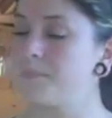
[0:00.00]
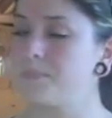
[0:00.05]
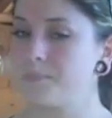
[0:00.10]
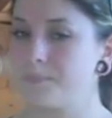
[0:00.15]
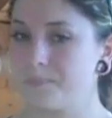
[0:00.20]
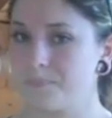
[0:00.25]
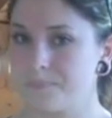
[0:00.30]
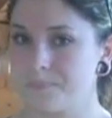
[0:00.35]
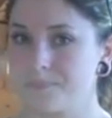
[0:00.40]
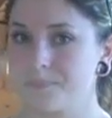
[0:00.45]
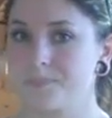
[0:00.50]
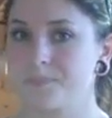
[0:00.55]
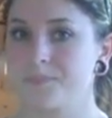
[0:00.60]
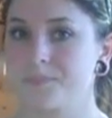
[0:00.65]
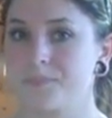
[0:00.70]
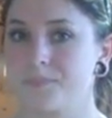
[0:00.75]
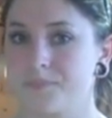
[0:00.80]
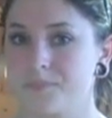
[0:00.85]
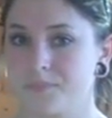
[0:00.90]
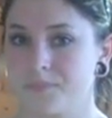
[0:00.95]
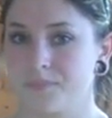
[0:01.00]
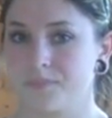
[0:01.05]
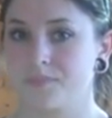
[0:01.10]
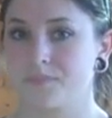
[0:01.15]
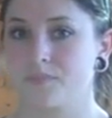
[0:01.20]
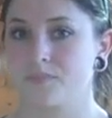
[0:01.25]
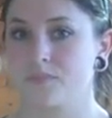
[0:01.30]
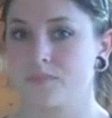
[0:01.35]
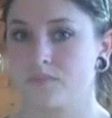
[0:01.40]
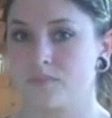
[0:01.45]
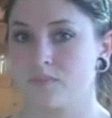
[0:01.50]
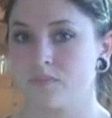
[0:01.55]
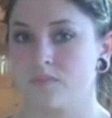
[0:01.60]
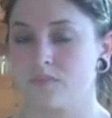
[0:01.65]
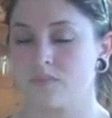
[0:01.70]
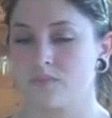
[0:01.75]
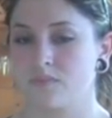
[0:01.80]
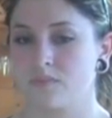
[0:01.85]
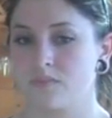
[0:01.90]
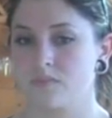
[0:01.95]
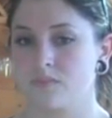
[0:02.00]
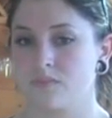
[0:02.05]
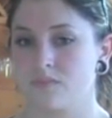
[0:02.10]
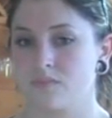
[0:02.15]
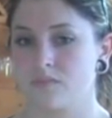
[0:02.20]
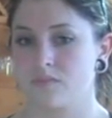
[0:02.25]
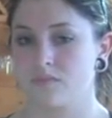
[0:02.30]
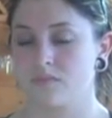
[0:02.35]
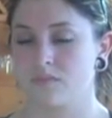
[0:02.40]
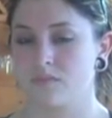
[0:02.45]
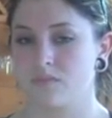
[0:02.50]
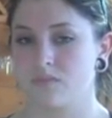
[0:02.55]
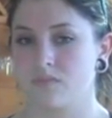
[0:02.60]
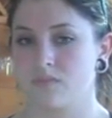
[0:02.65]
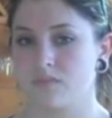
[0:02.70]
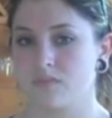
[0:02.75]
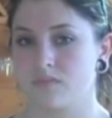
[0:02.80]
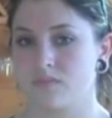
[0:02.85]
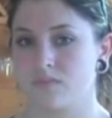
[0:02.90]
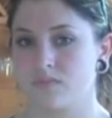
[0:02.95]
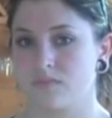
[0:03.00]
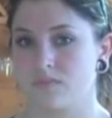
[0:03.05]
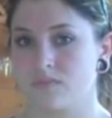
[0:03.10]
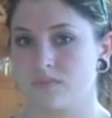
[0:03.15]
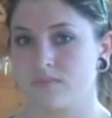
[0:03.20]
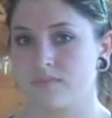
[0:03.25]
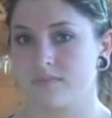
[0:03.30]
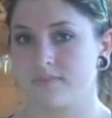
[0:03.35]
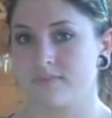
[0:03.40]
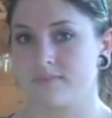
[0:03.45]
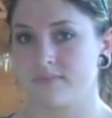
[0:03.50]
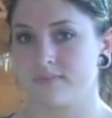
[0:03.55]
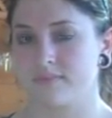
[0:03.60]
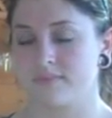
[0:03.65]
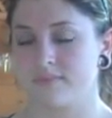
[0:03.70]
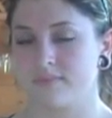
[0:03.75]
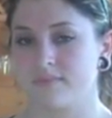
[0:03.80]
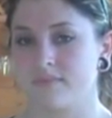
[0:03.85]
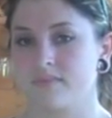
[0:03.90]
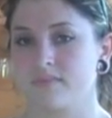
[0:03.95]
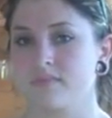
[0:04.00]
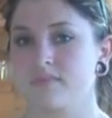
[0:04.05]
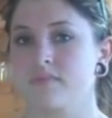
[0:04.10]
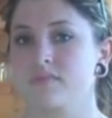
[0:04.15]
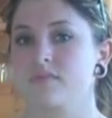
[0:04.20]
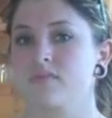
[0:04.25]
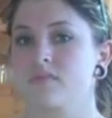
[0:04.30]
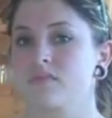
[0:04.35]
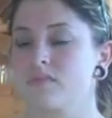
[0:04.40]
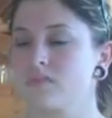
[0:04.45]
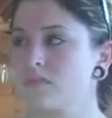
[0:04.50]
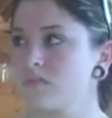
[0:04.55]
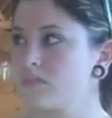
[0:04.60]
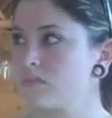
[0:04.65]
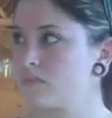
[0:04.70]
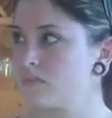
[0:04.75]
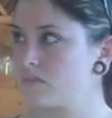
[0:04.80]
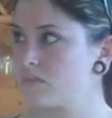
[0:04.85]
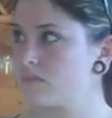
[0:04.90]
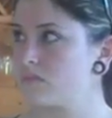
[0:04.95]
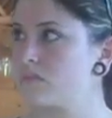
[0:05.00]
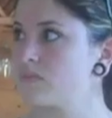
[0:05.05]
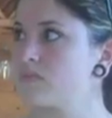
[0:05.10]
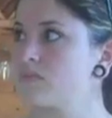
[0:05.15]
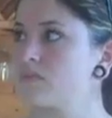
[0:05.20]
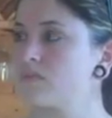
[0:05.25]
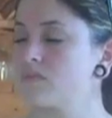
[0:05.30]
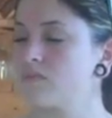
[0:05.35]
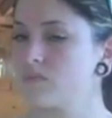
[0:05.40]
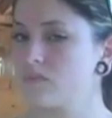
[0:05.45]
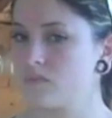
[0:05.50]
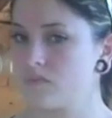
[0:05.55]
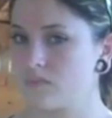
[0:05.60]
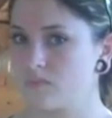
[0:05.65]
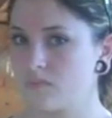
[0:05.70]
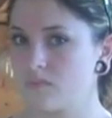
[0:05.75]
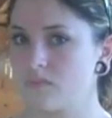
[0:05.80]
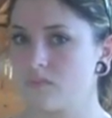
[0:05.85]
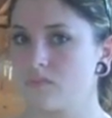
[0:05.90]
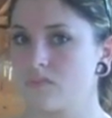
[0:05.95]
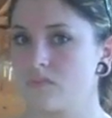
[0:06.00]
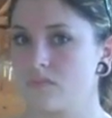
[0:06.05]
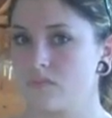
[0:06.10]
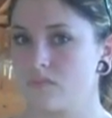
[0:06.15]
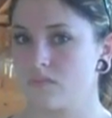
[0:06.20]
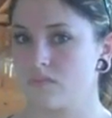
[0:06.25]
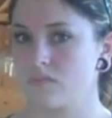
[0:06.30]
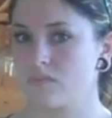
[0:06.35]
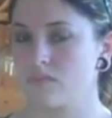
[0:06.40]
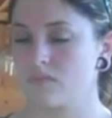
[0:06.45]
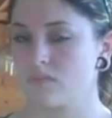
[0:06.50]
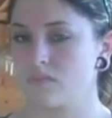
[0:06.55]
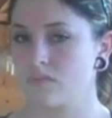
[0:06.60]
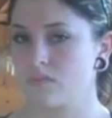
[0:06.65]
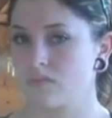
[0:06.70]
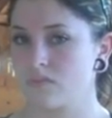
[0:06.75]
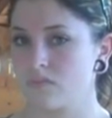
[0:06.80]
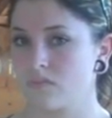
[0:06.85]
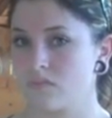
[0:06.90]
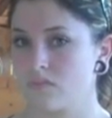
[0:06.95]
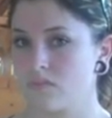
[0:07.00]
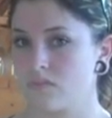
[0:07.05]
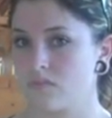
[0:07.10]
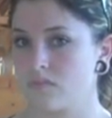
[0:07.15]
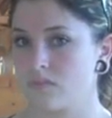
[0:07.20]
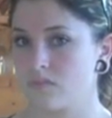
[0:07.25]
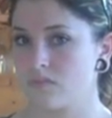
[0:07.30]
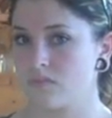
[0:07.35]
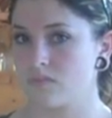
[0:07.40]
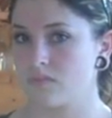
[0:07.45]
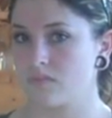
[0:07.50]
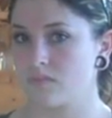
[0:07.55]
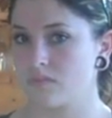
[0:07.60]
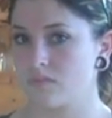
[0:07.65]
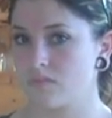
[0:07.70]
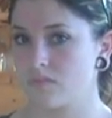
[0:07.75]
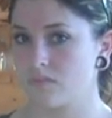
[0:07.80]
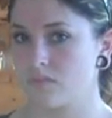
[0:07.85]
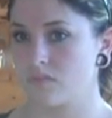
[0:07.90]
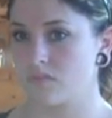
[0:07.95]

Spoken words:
This person isn't speaking.